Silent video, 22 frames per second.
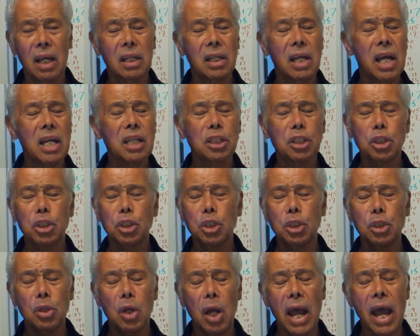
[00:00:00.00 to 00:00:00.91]
His
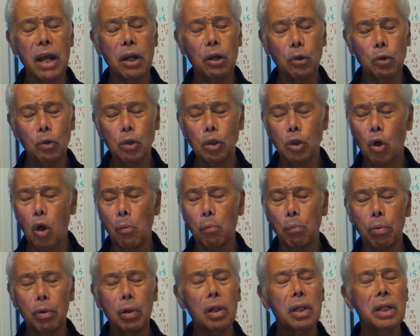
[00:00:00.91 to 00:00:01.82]
attitude
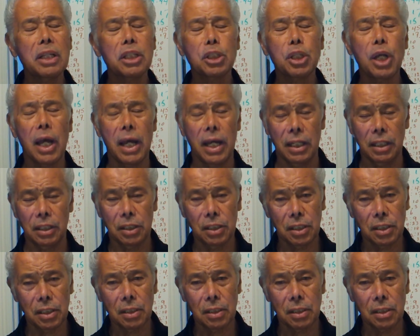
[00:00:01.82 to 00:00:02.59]
completely changed.